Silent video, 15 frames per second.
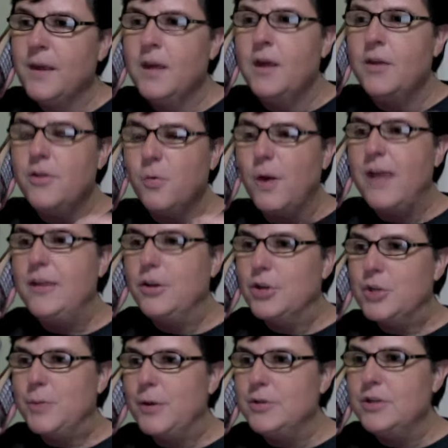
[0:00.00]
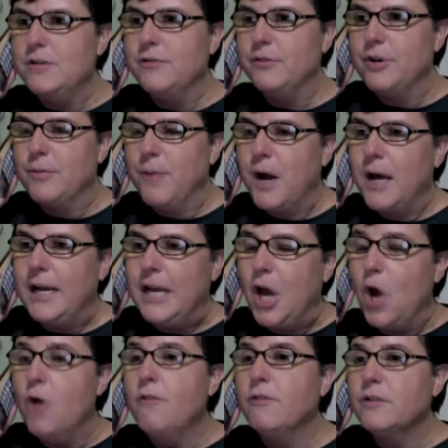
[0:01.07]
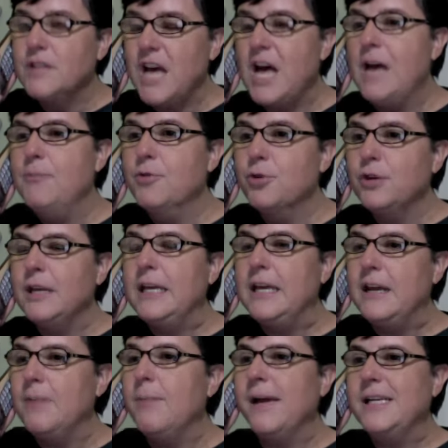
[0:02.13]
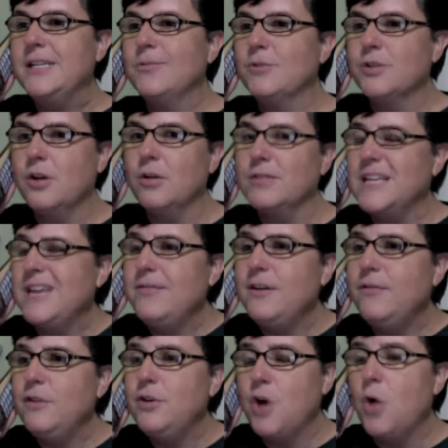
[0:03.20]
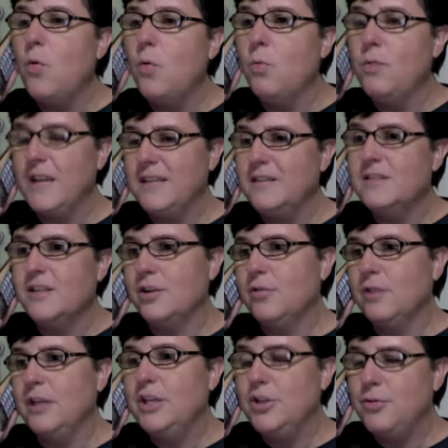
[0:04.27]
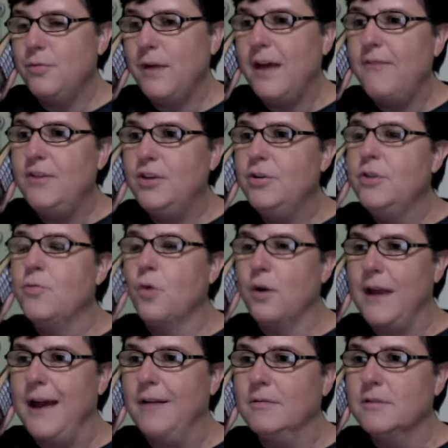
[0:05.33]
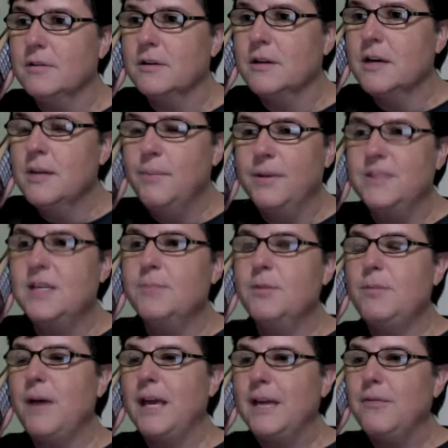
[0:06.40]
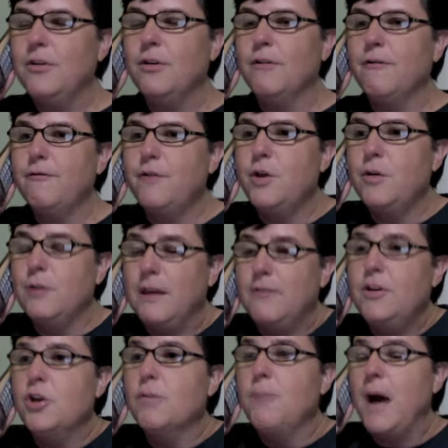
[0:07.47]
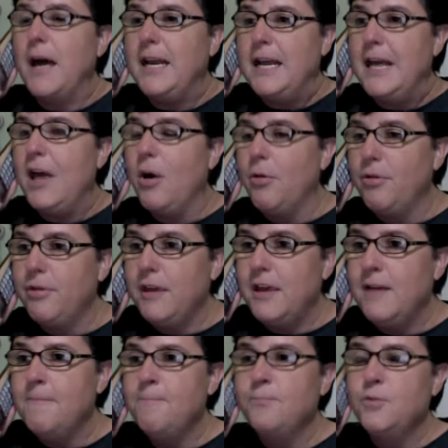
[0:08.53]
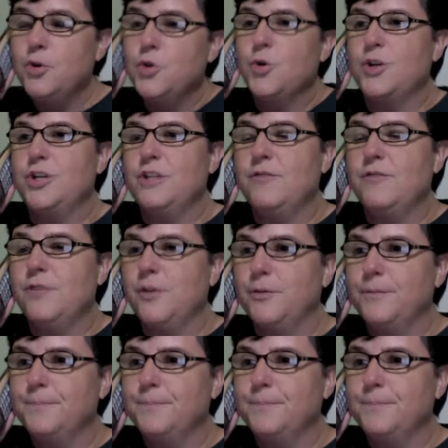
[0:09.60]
the way that you're supposed to for your body, over time you're going to get amazing results, even if you don't necessarily do heavy duty workouts, but simply by giving your body healthy, nutritious food.